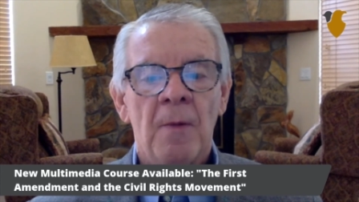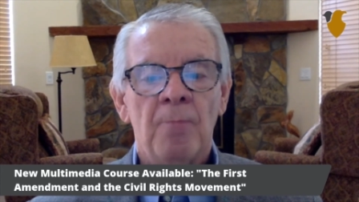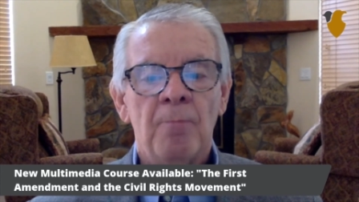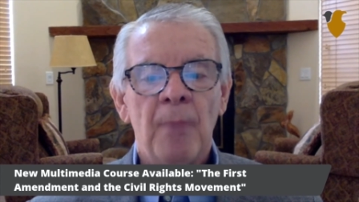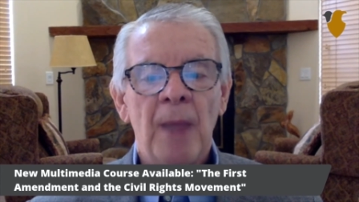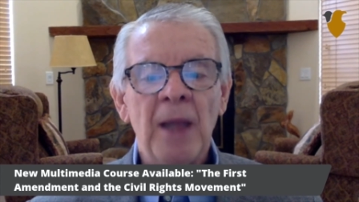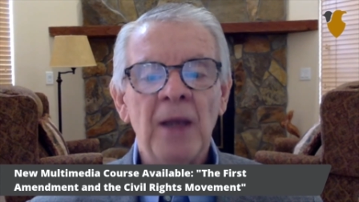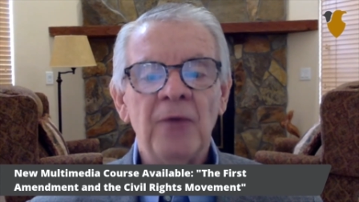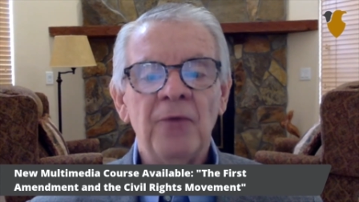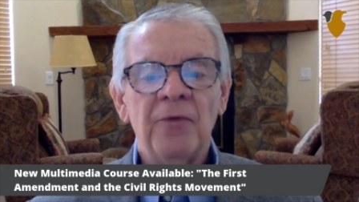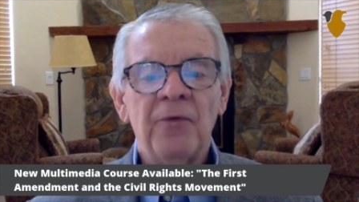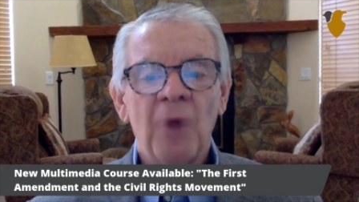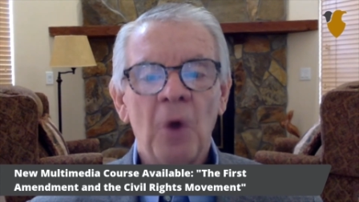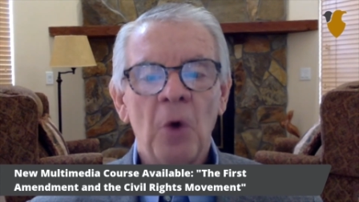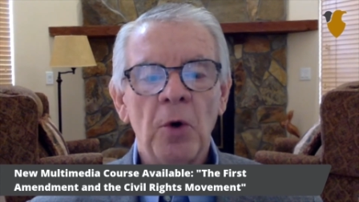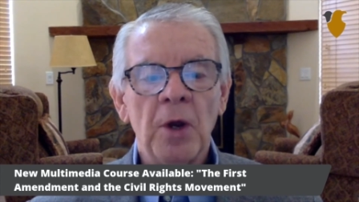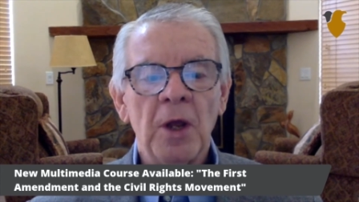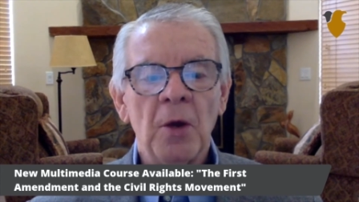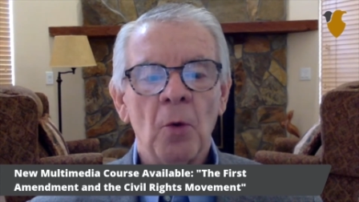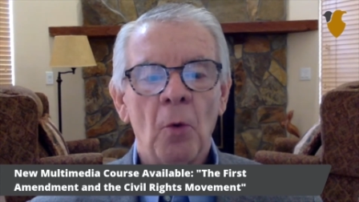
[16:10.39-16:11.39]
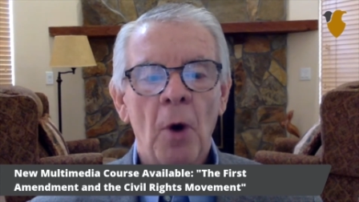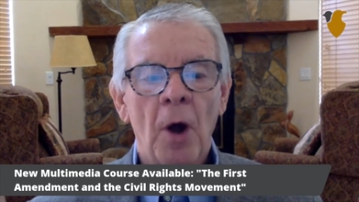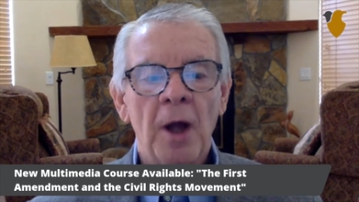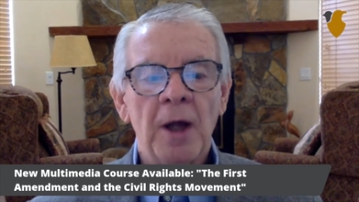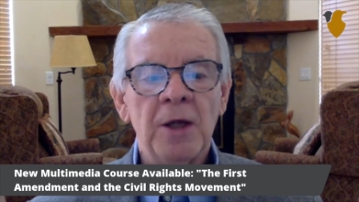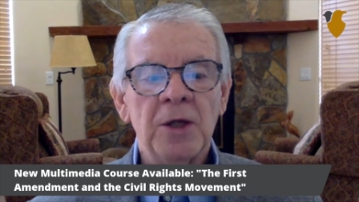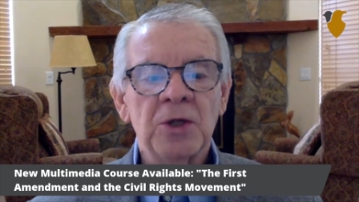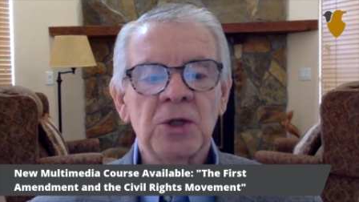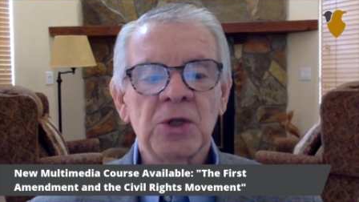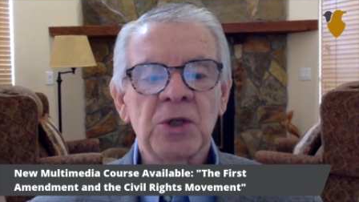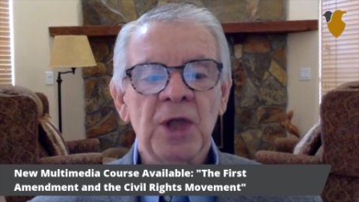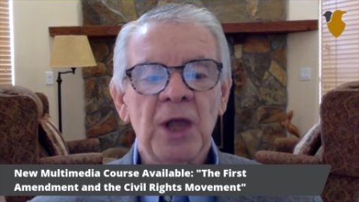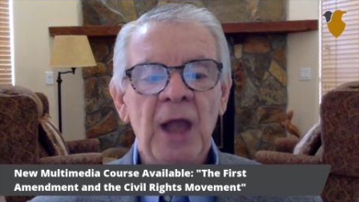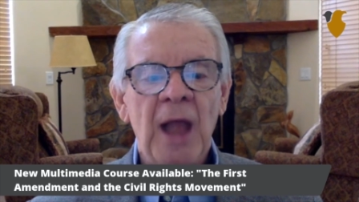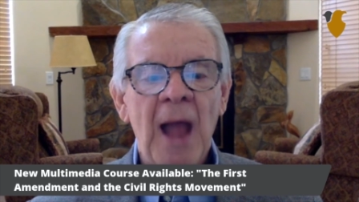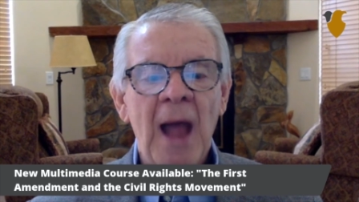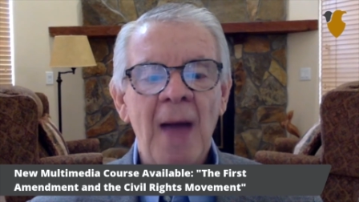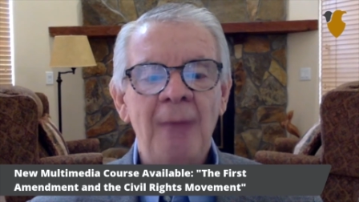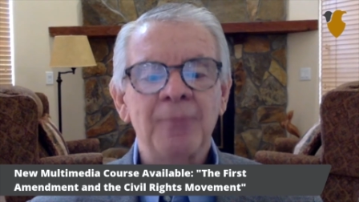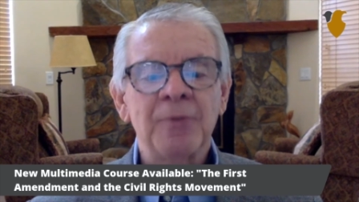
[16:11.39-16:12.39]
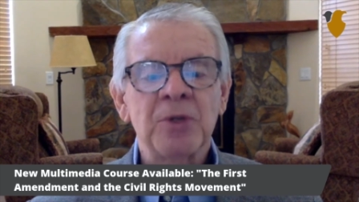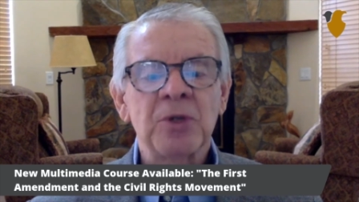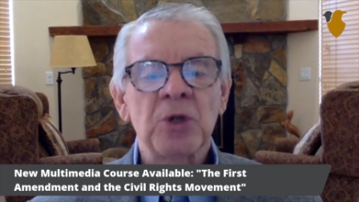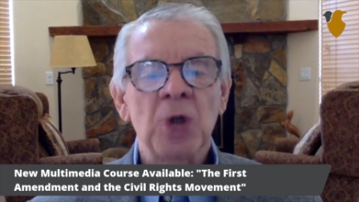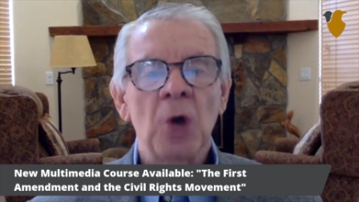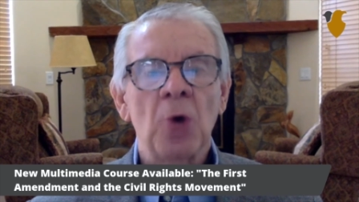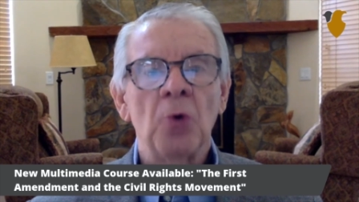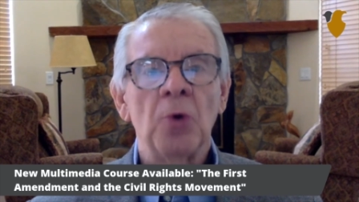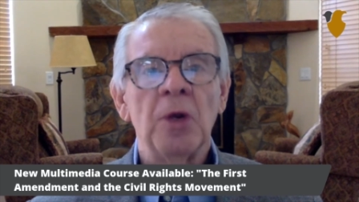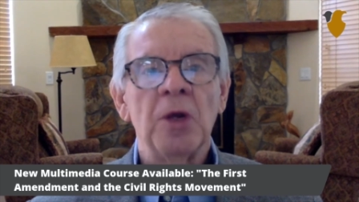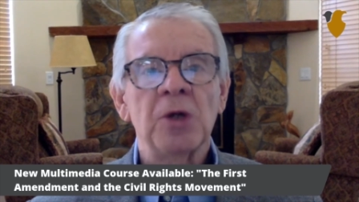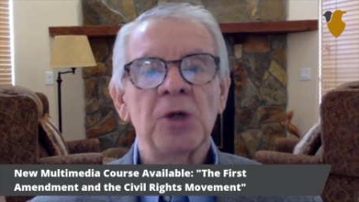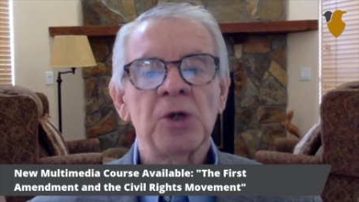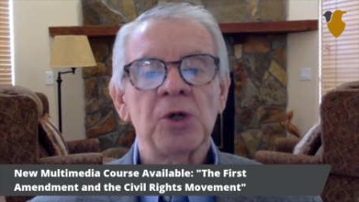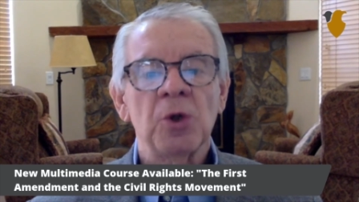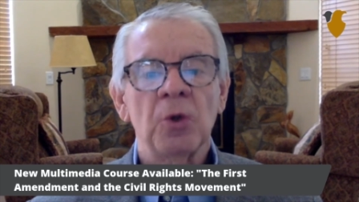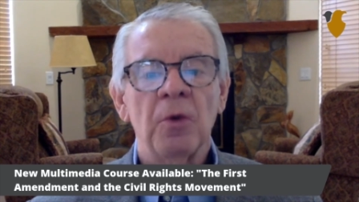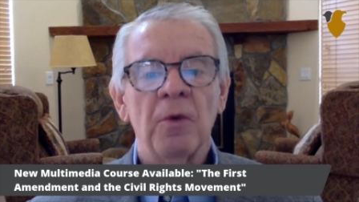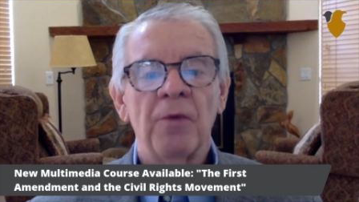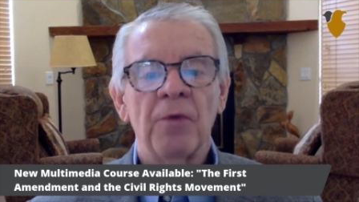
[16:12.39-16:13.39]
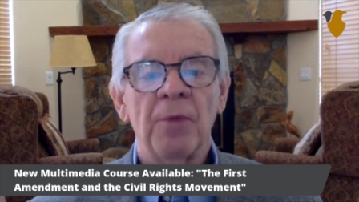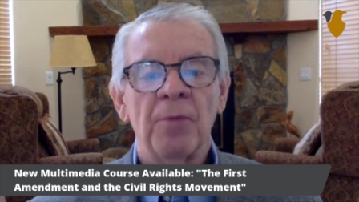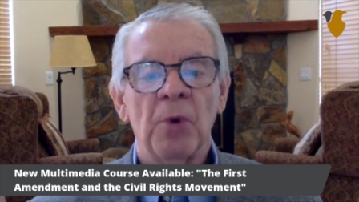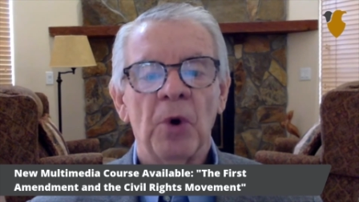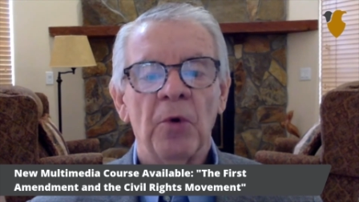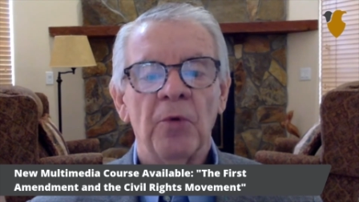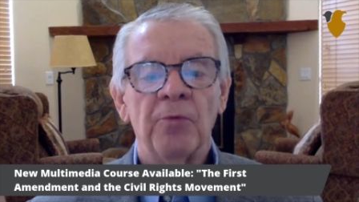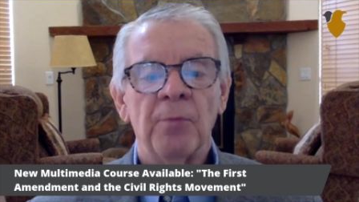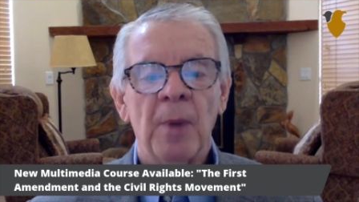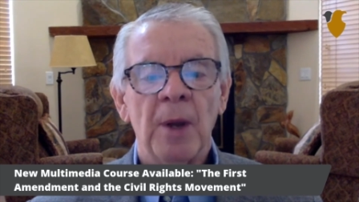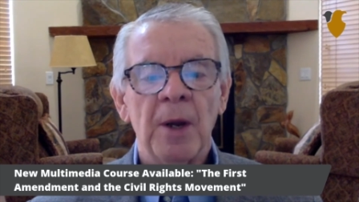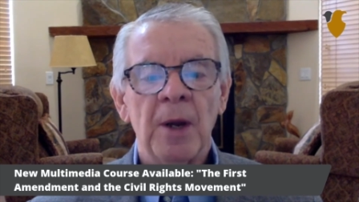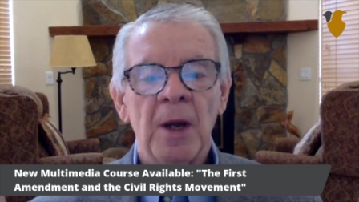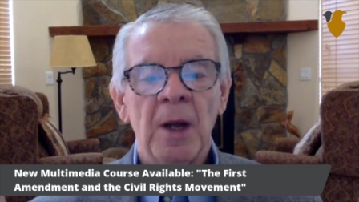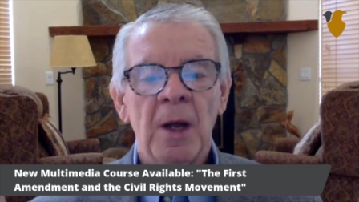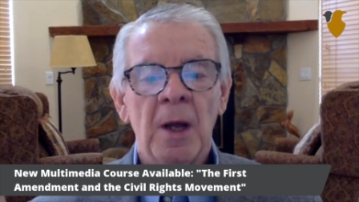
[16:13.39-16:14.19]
made voting rights the capstone issue of the movement,